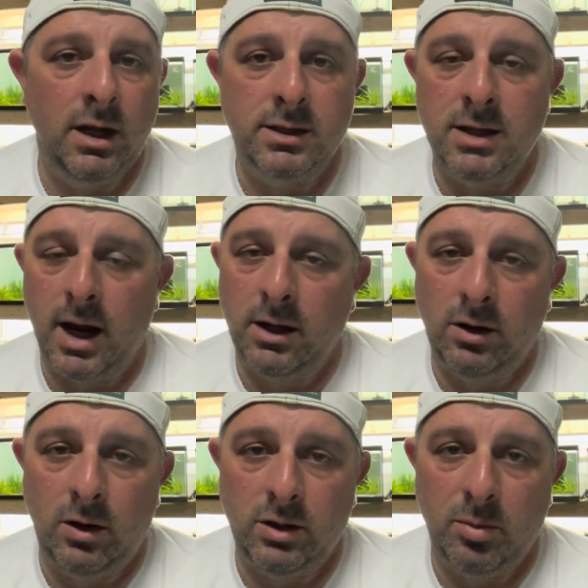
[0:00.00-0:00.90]
It's not going
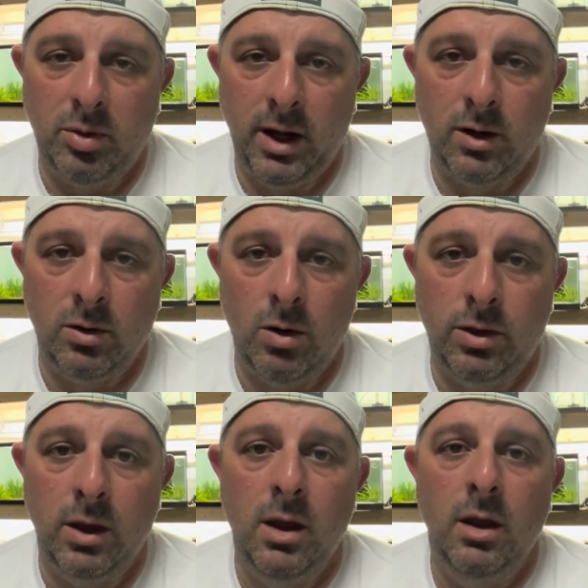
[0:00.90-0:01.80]
to hurt the plant
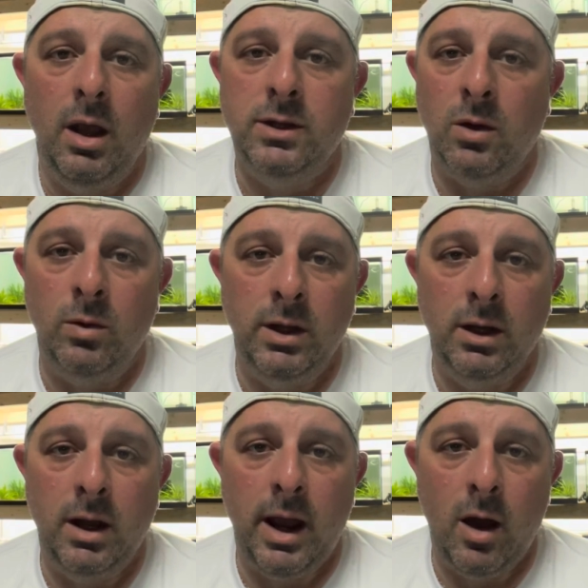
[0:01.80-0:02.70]
growth. It's only
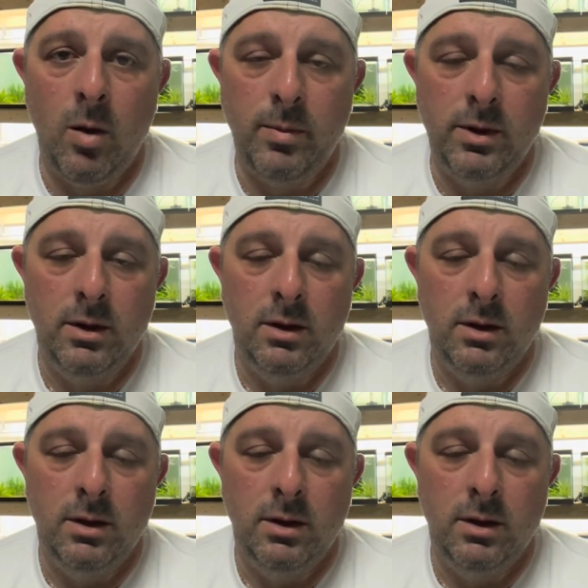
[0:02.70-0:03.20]
going to help.